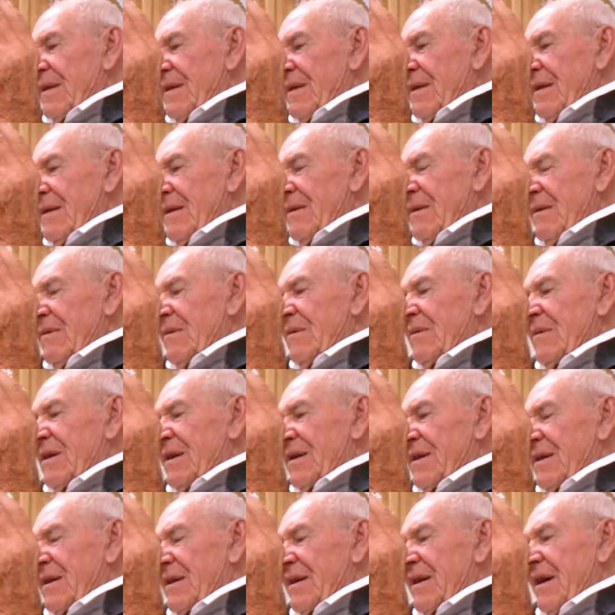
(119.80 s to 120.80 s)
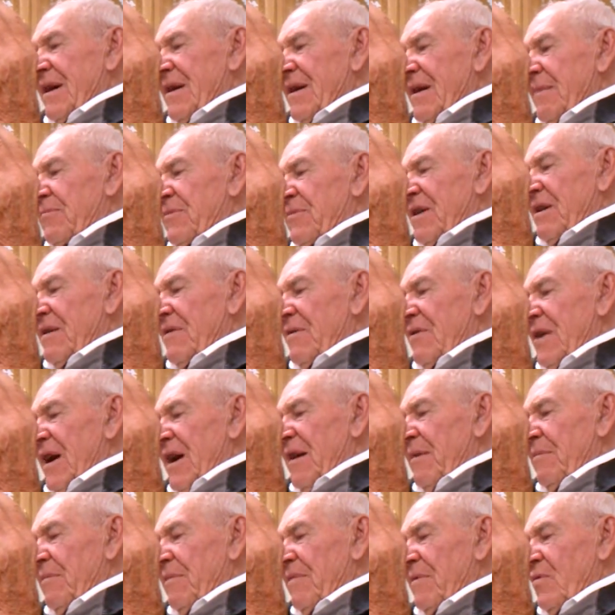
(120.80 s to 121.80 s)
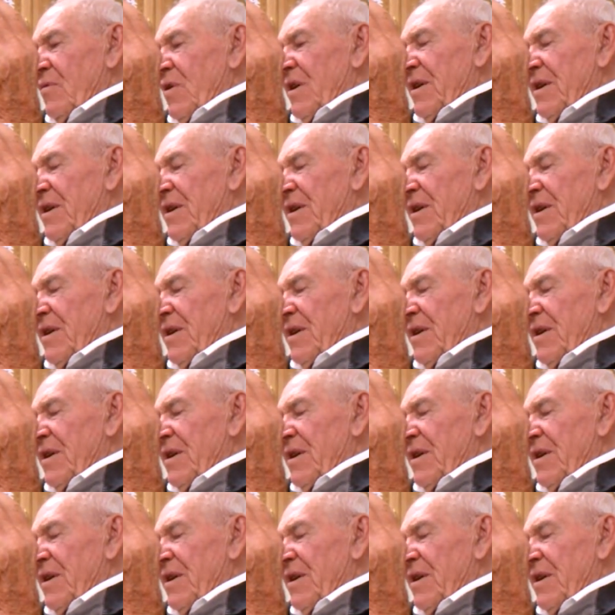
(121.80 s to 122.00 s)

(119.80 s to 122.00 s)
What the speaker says: got up there around 1 o'clock